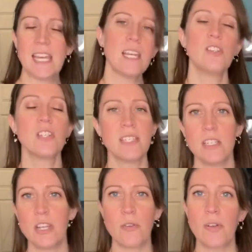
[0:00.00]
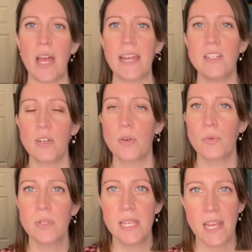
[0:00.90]
just in general, I
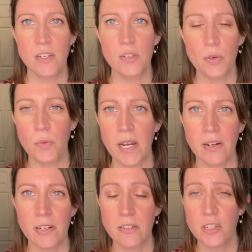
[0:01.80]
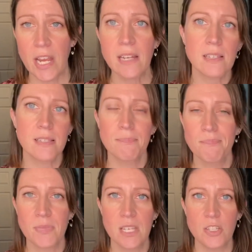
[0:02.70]
don't tend to wear checks.
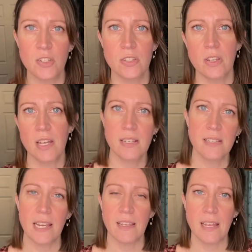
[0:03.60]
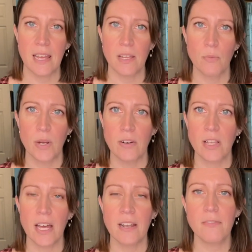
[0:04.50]
It's just not a style I wear a
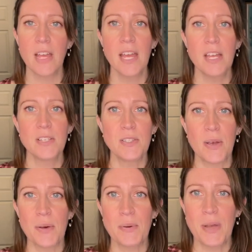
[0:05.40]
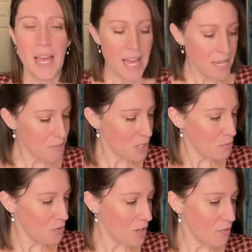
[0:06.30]
lot of. So I am going to
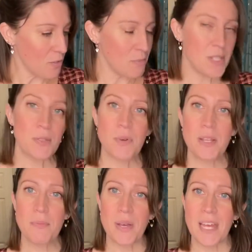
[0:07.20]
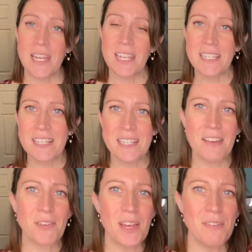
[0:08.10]
move on from this one, but it does
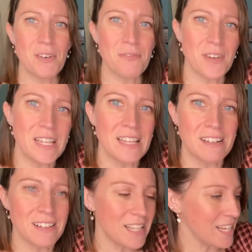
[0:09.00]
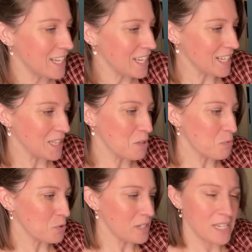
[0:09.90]
have kind of a fun little like
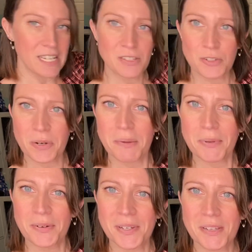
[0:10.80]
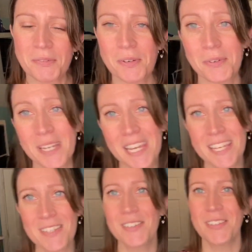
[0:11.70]
glimmery stripe going through in
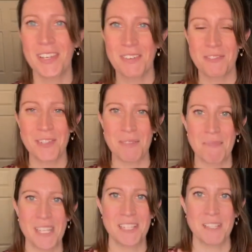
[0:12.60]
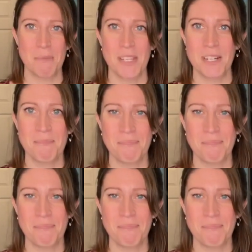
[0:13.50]
case you're looking for something similar.